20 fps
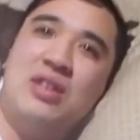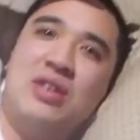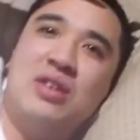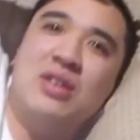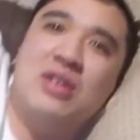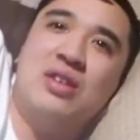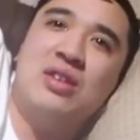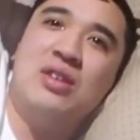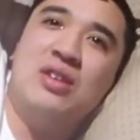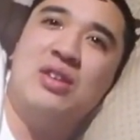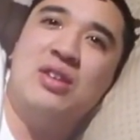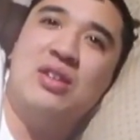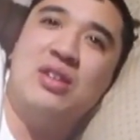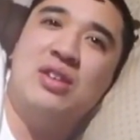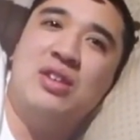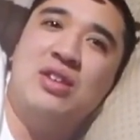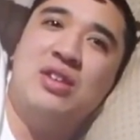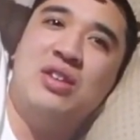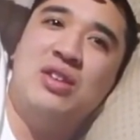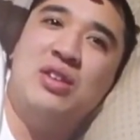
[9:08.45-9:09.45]
top 10
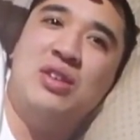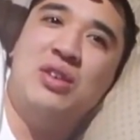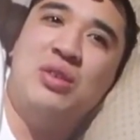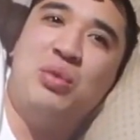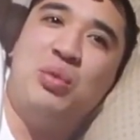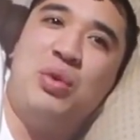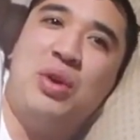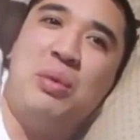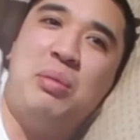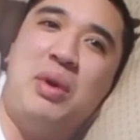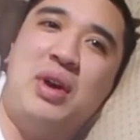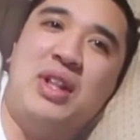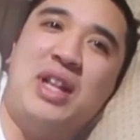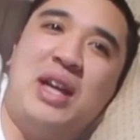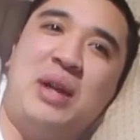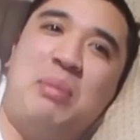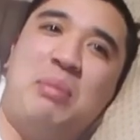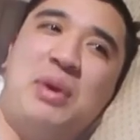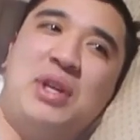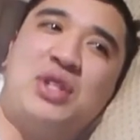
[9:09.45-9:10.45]
for the past
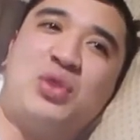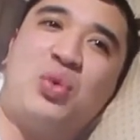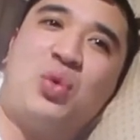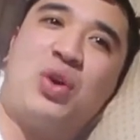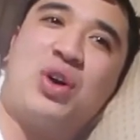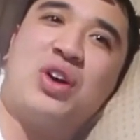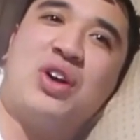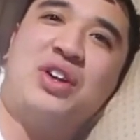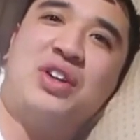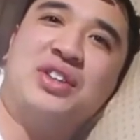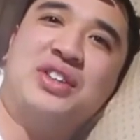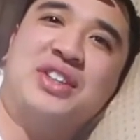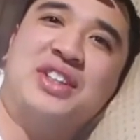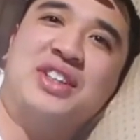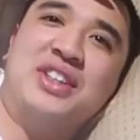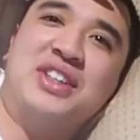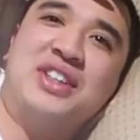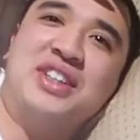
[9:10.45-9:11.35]
15 years. Miss World.